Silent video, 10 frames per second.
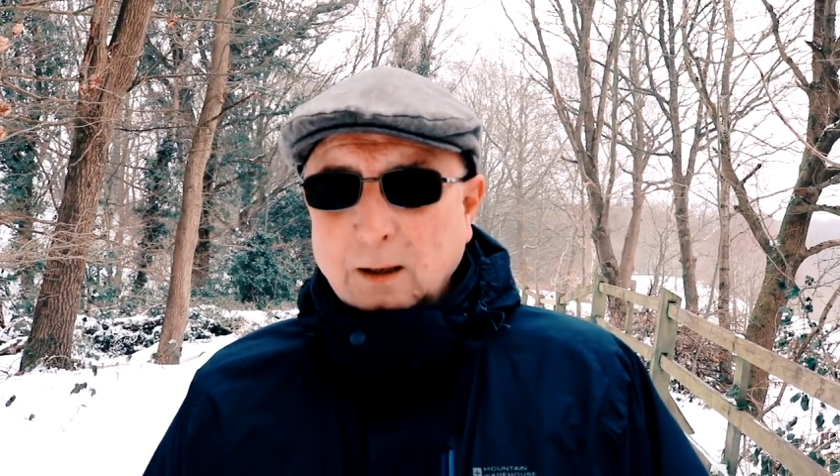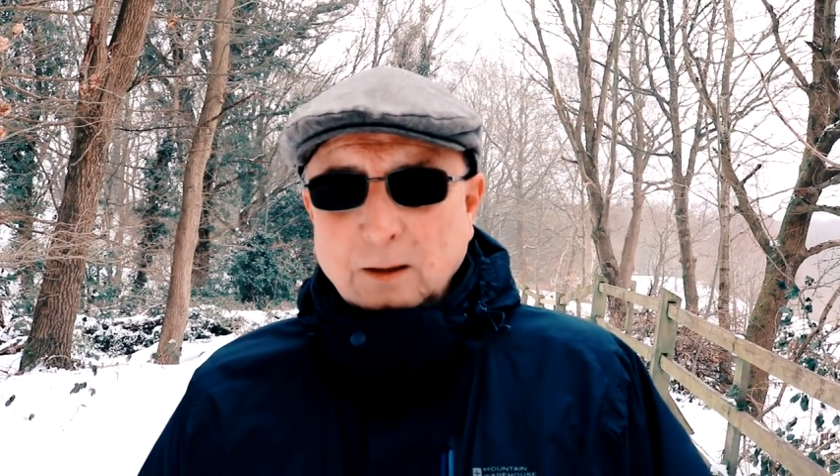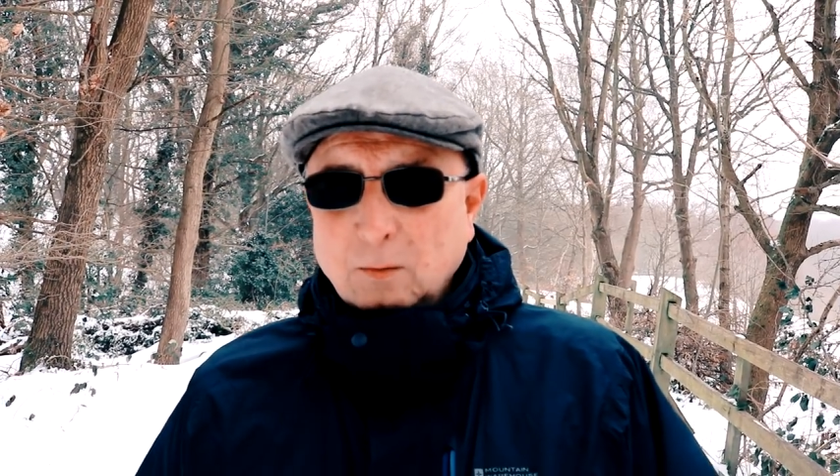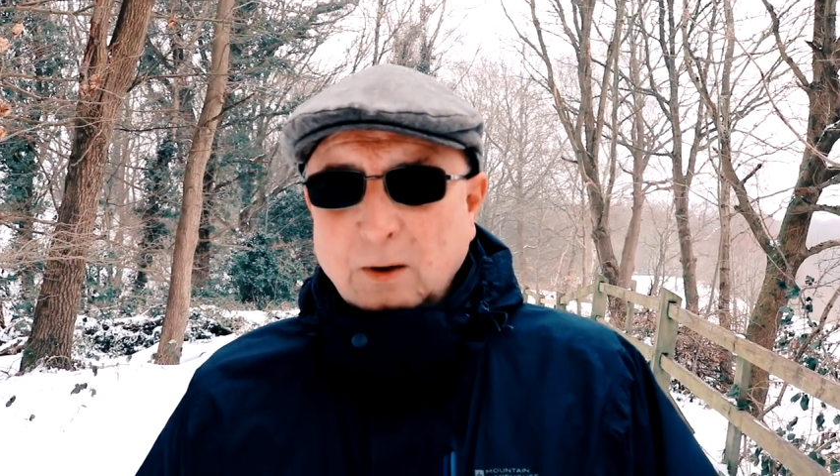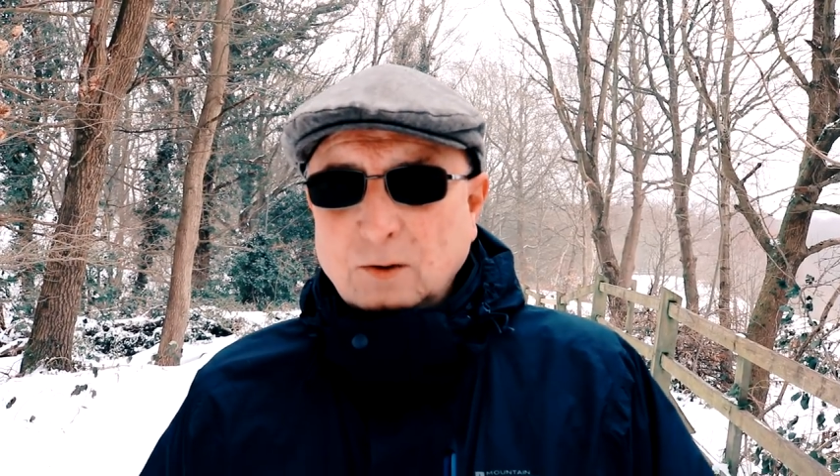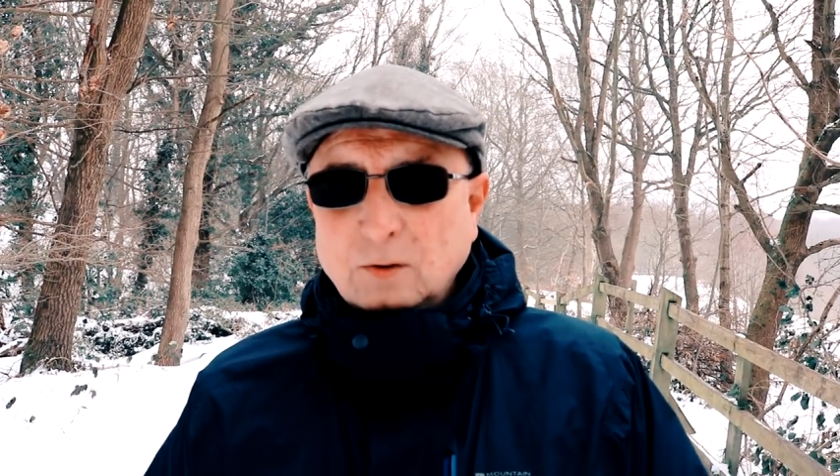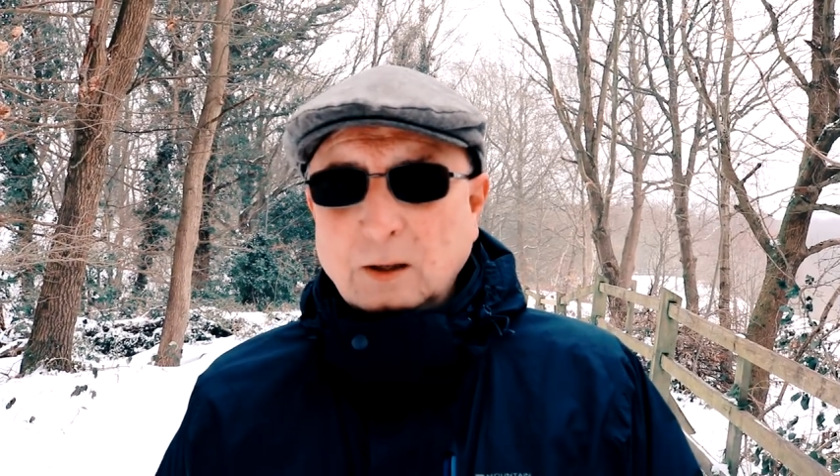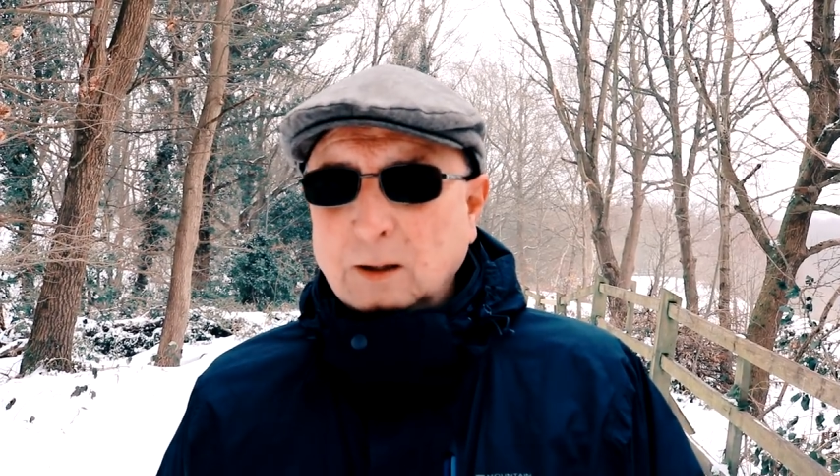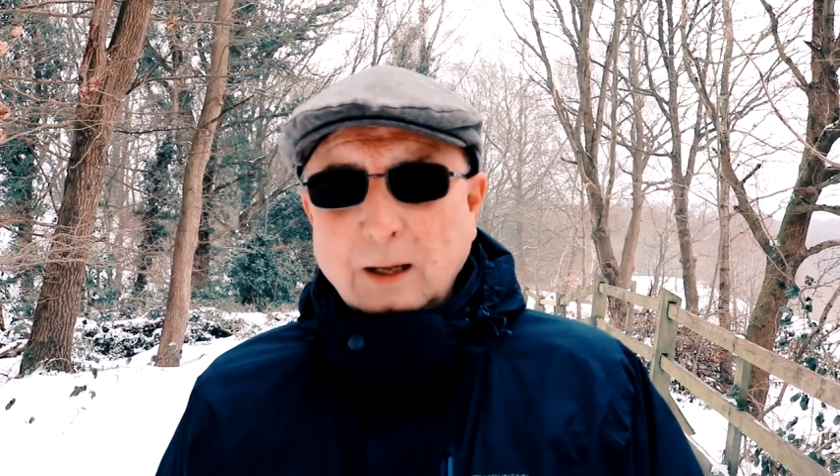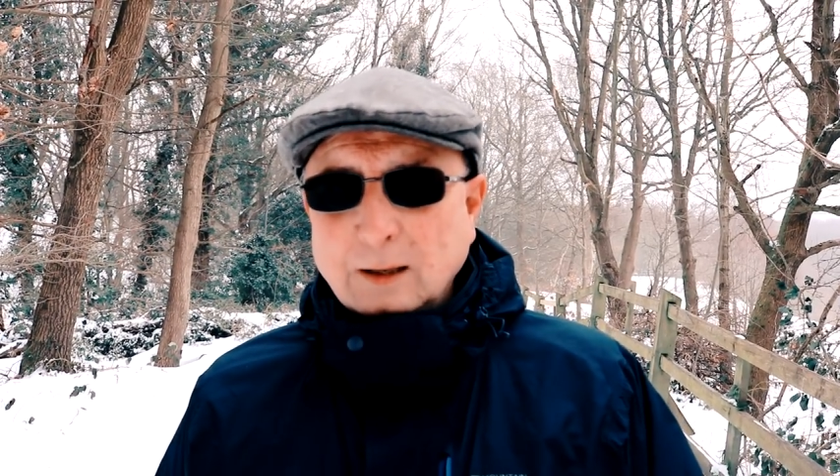And the waitress
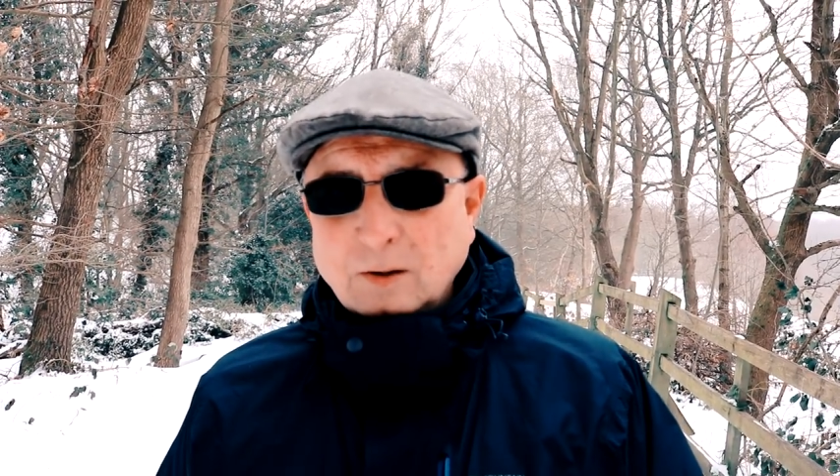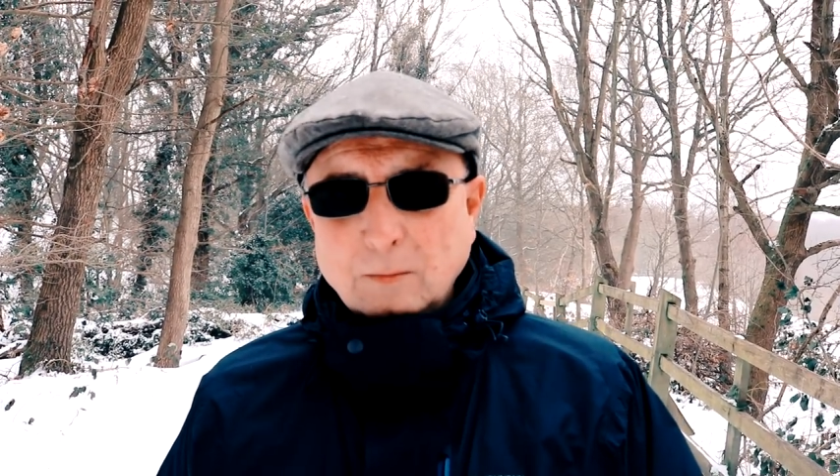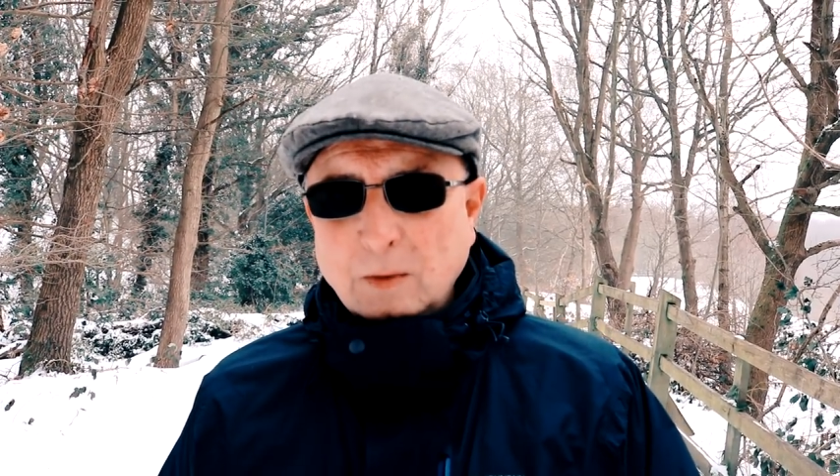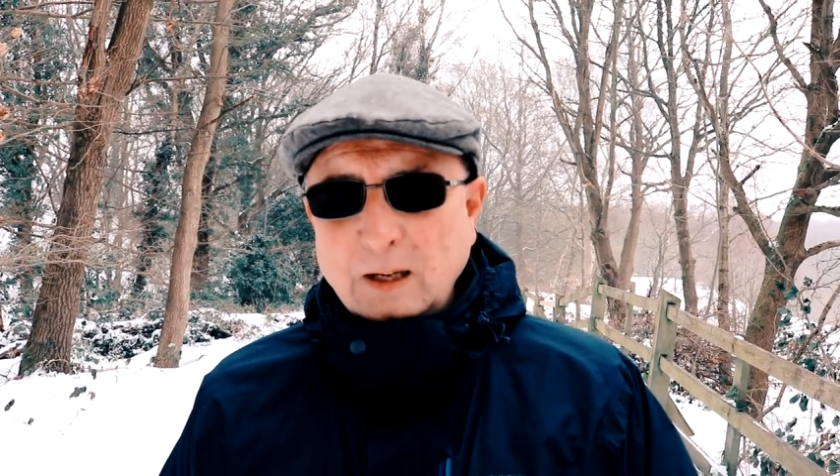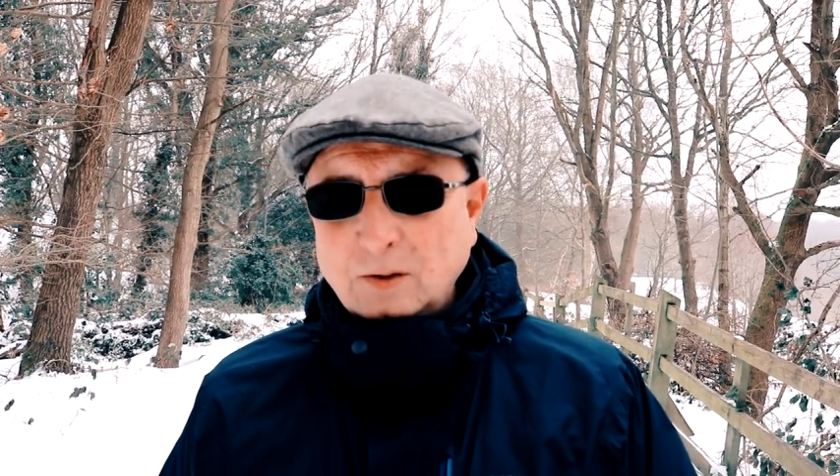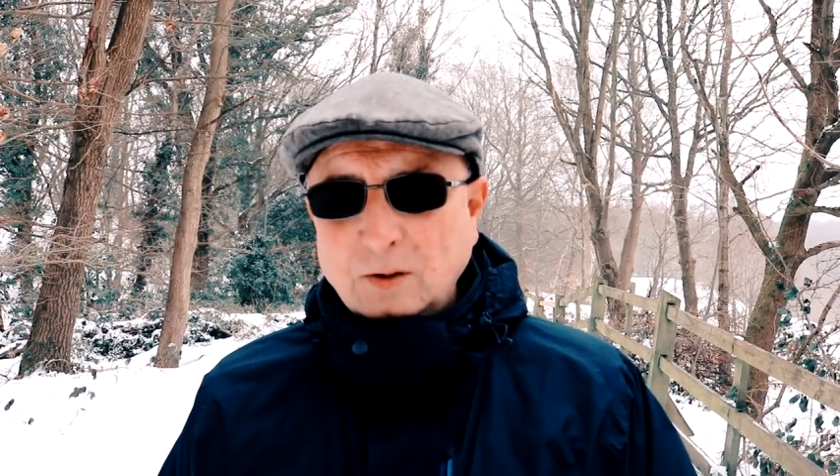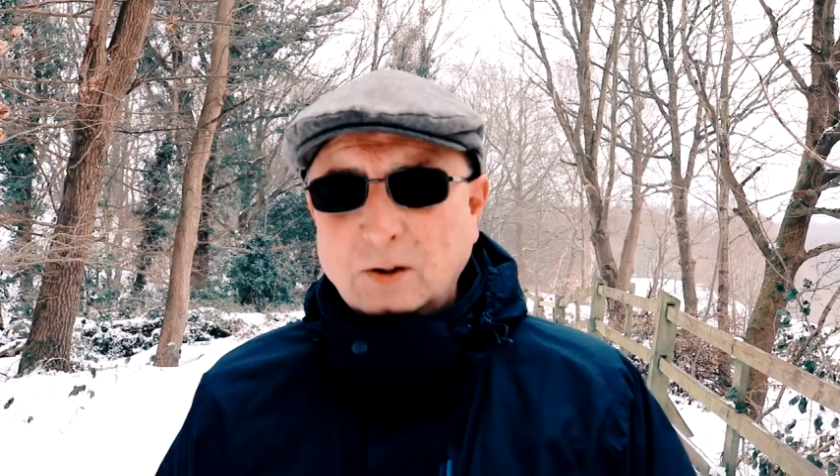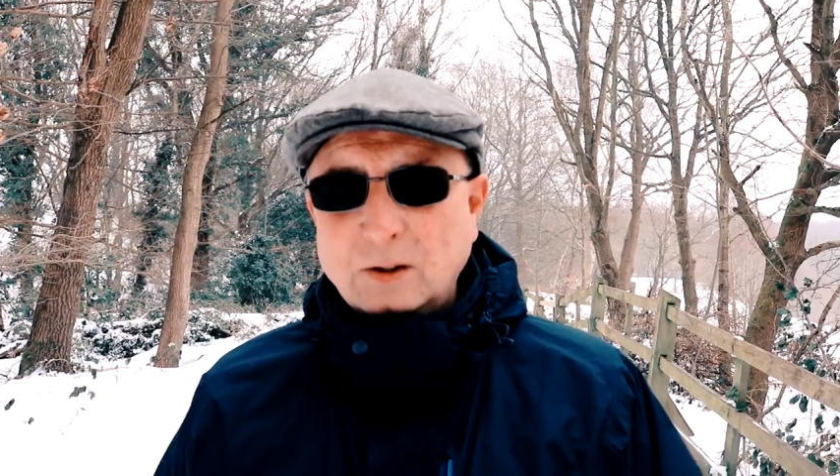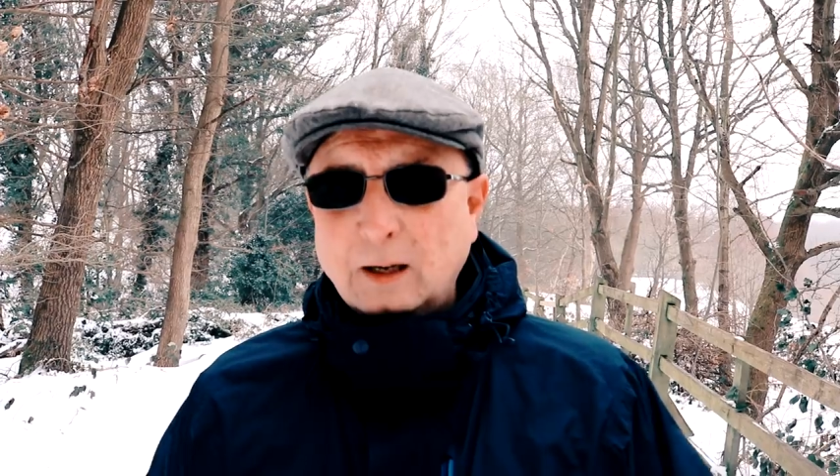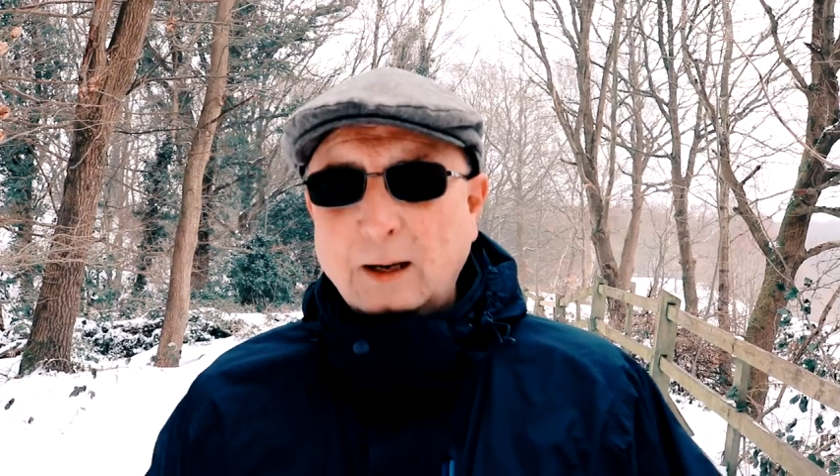said, that's amazing,
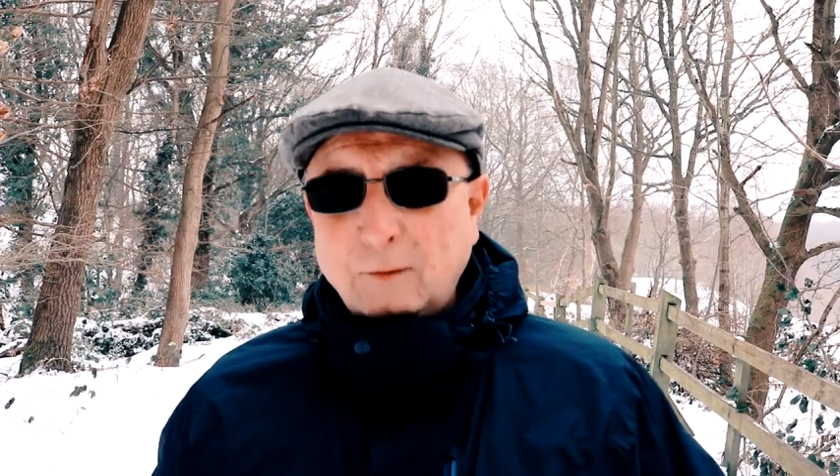she said.